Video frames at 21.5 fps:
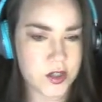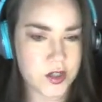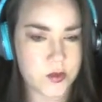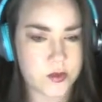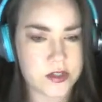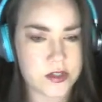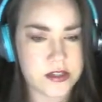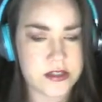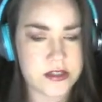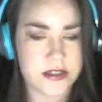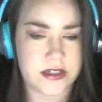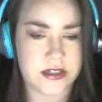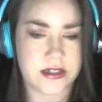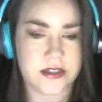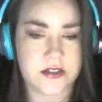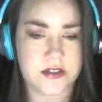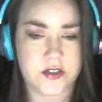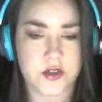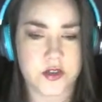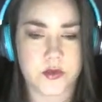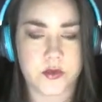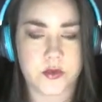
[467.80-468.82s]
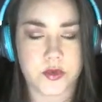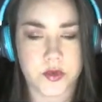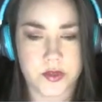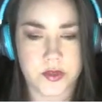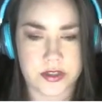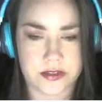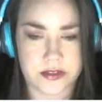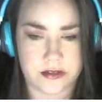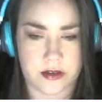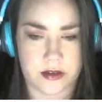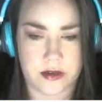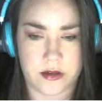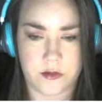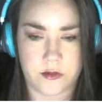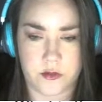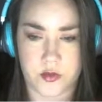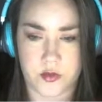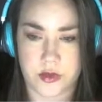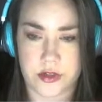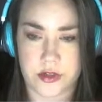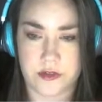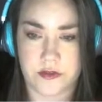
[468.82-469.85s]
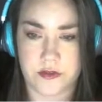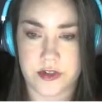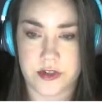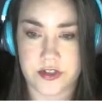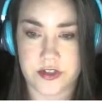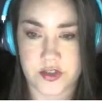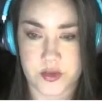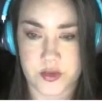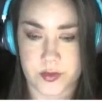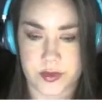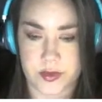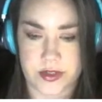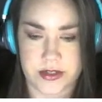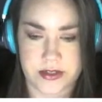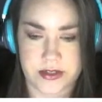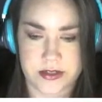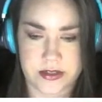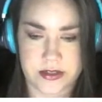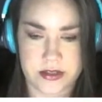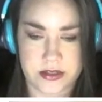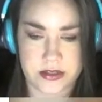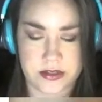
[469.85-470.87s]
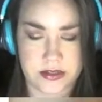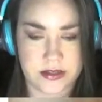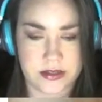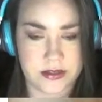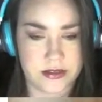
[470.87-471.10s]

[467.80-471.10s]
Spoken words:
What is the ideal brewing time for a French press?